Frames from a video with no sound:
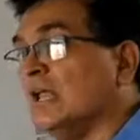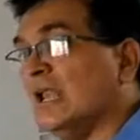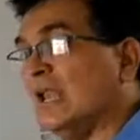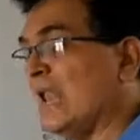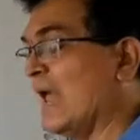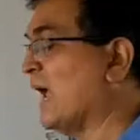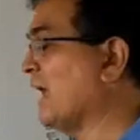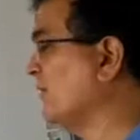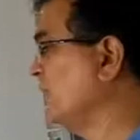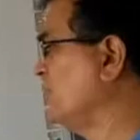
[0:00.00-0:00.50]

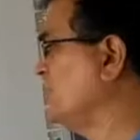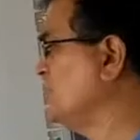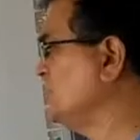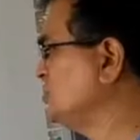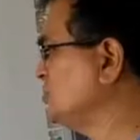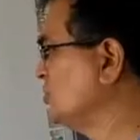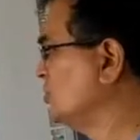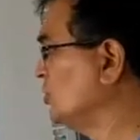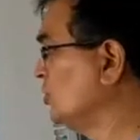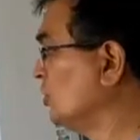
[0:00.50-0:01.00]

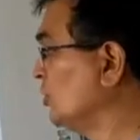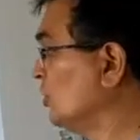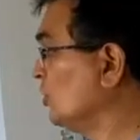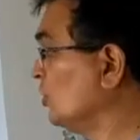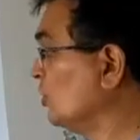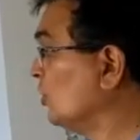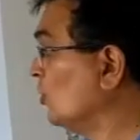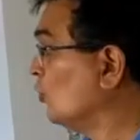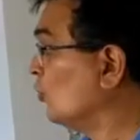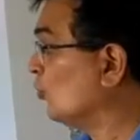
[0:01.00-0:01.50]
language.
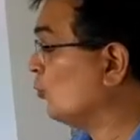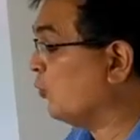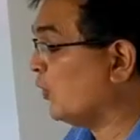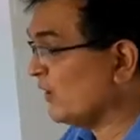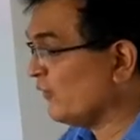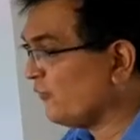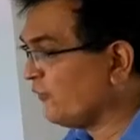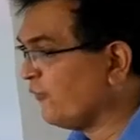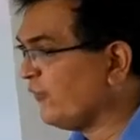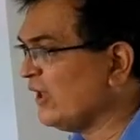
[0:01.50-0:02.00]

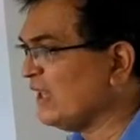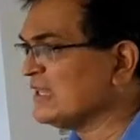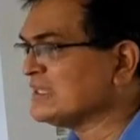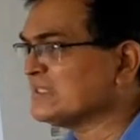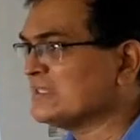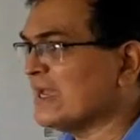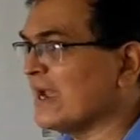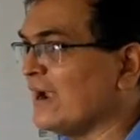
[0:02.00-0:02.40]
One feels